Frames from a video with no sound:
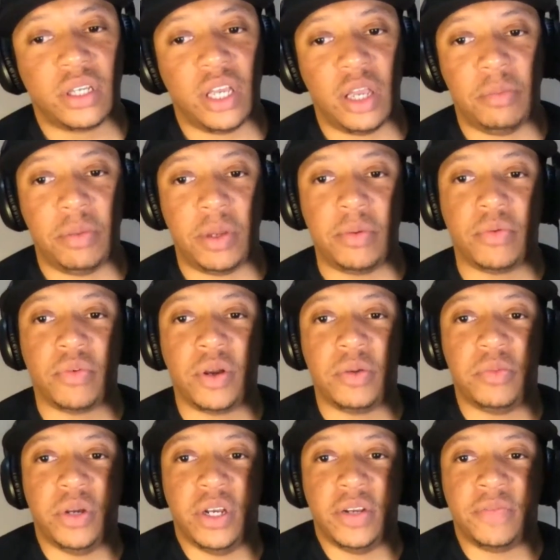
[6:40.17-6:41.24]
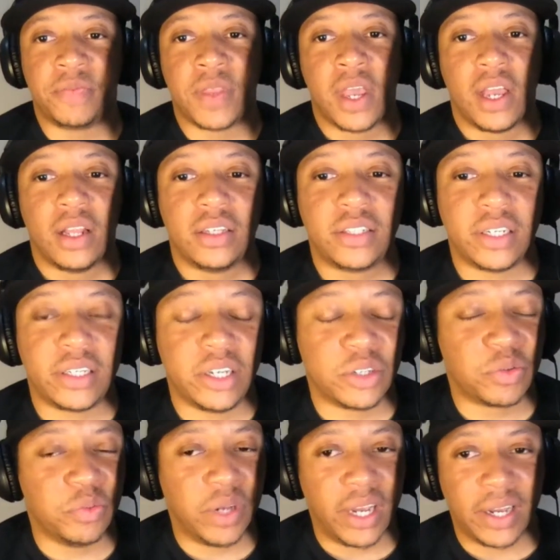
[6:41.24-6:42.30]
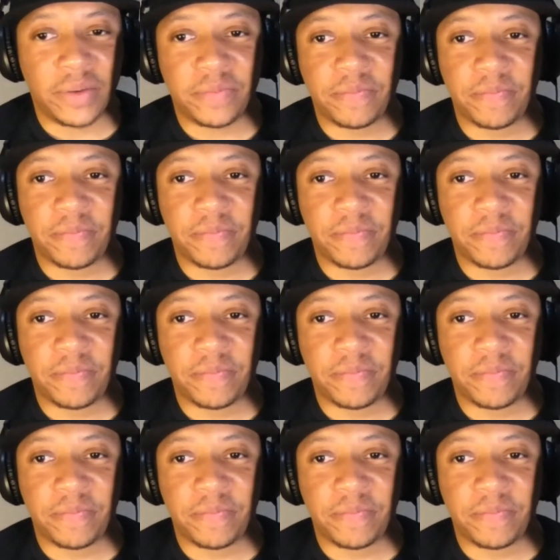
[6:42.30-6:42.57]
and people run with it. Check this one out.